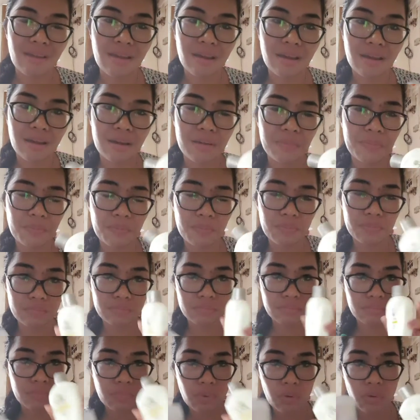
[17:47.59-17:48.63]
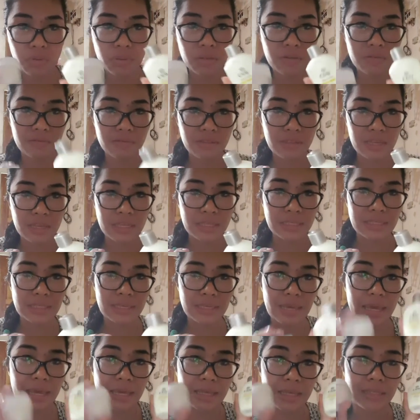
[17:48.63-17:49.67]
both of this
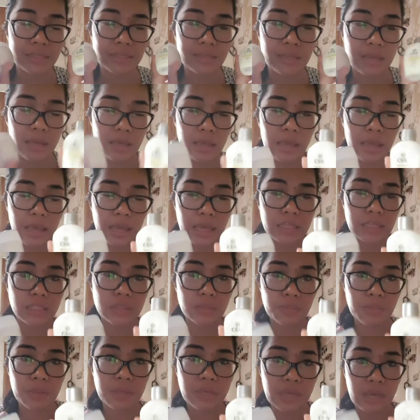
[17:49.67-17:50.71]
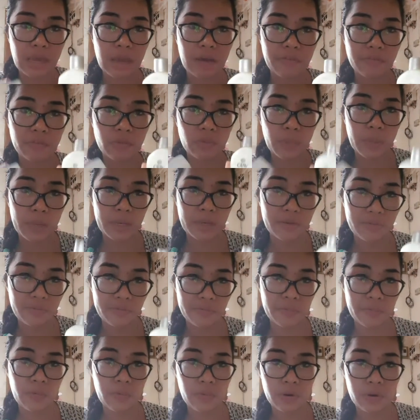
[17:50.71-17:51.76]
has SPF
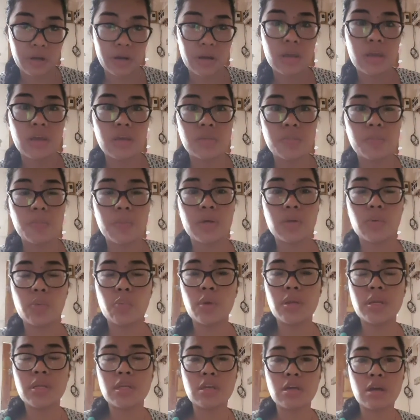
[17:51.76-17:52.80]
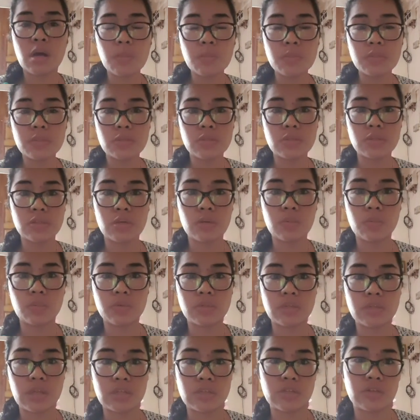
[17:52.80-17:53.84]
24, but when it comes to sun
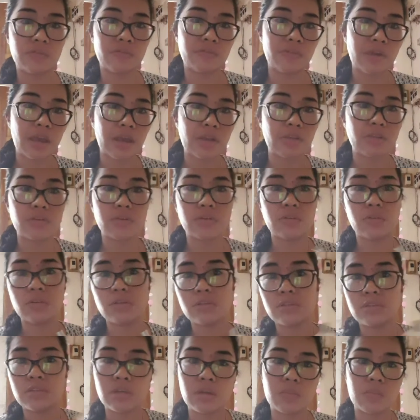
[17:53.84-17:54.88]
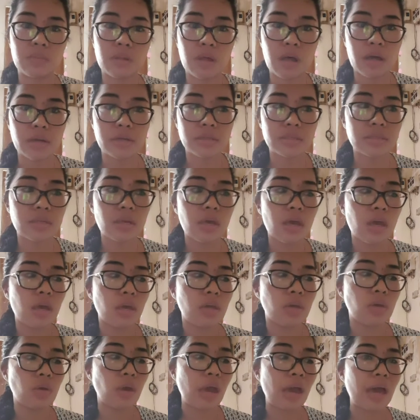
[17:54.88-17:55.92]
protection factor or sunblocks,
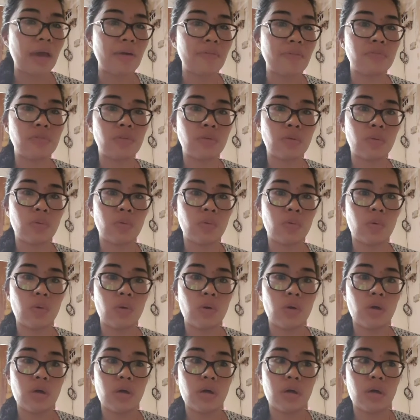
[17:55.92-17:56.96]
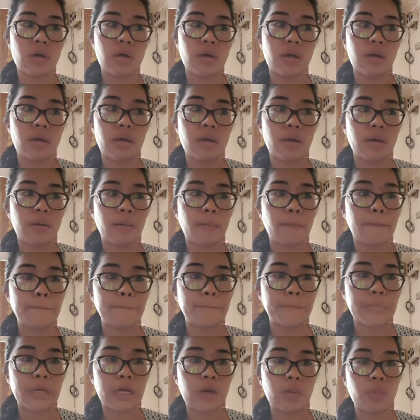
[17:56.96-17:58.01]
you have to
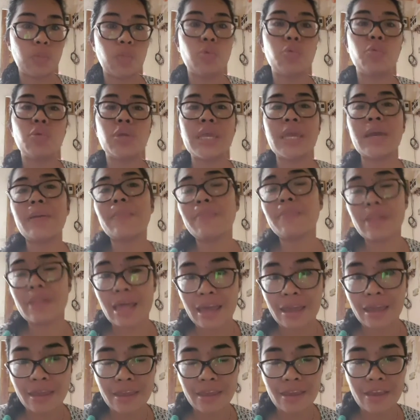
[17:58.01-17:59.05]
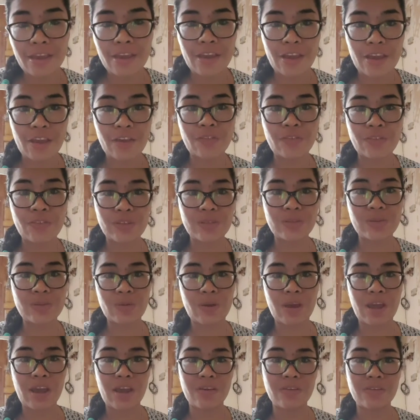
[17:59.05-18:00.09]
reapply every
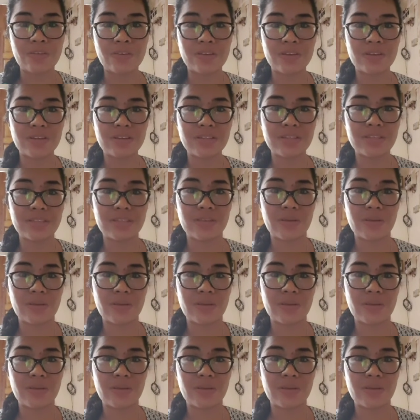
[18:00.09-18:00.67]
2 hours.